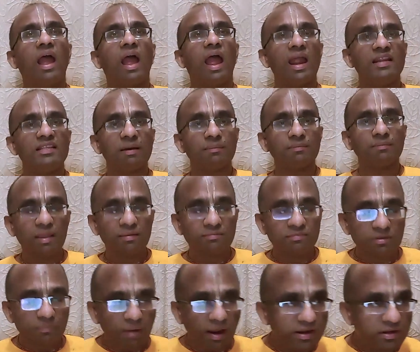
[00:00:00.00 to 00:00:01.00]
And
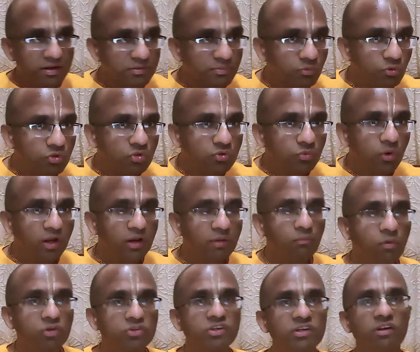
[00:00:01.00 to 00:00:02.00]
sometimes the mind's moods work
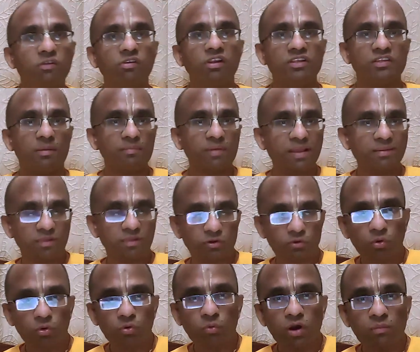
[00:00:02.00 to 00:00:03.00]
positively, sometimes they
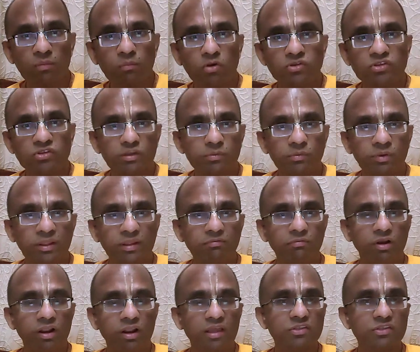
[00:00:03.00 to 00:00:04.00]
don't work positively
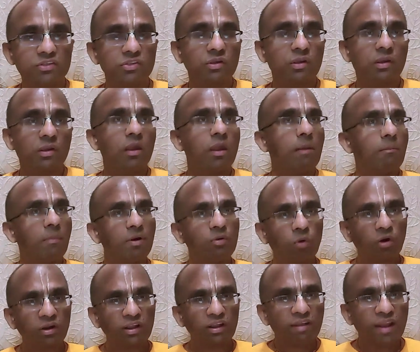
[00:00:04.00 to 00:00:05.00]
for us. But
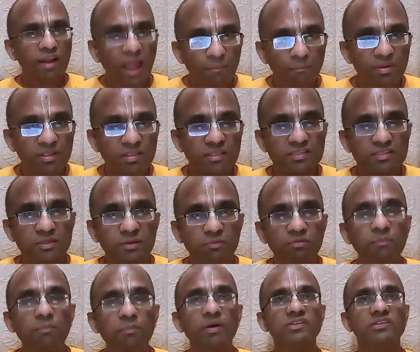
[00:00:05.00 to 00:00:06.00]
whatever happens,
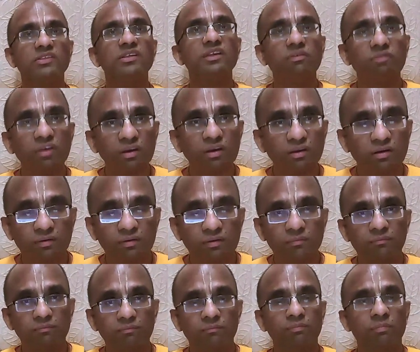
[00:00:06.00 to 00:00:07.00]
we persevere.
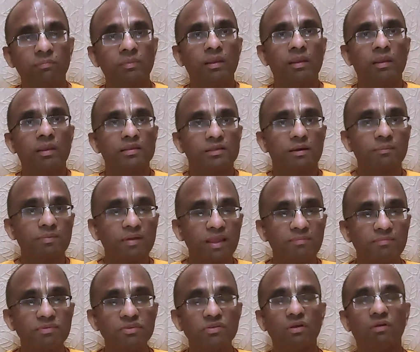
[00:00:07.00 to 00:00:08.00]

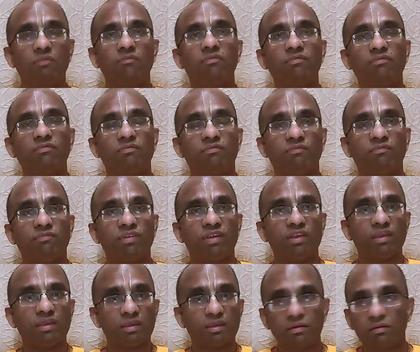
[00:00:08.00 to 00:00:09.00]
Sometimes
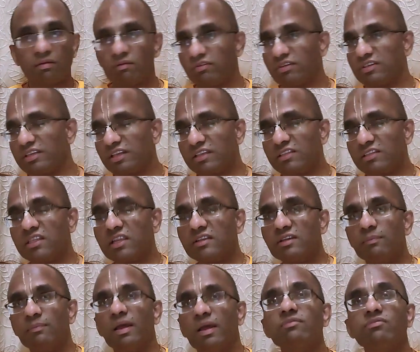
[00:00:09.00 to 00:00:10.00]
we, we succeed,
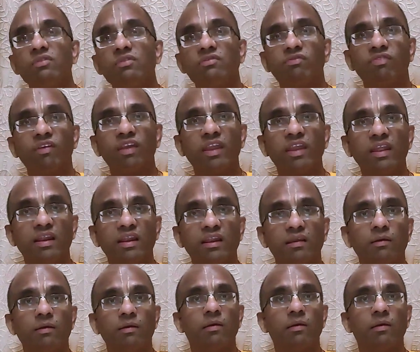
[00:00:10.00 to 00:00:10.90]
sometimes we fail.